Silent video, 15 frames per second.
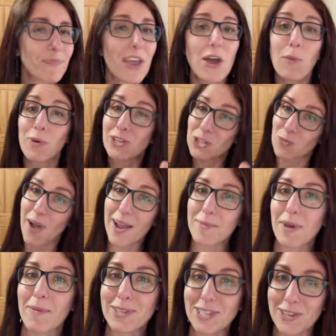which is why I'm
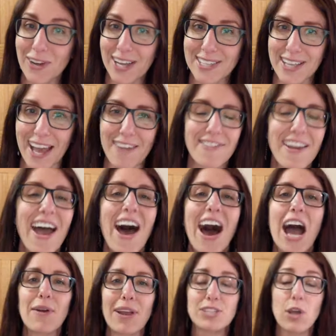coming to you guys live. All
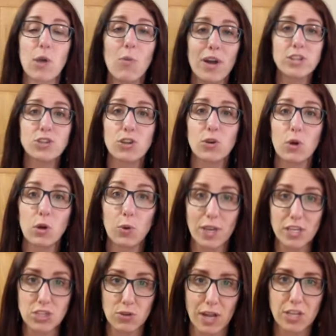right, so I want to show you a quick
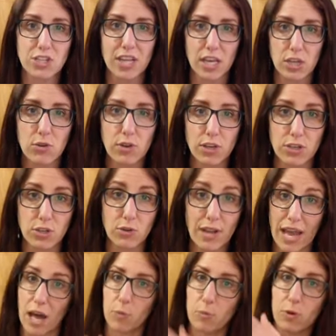stretch that you can do to
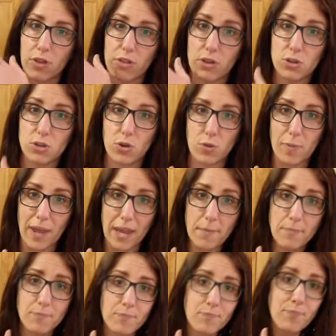help with shoulder pain,
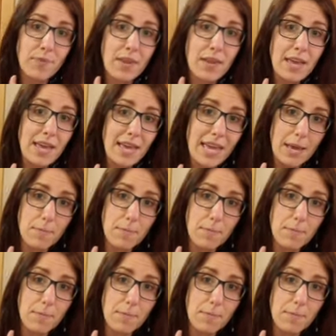hip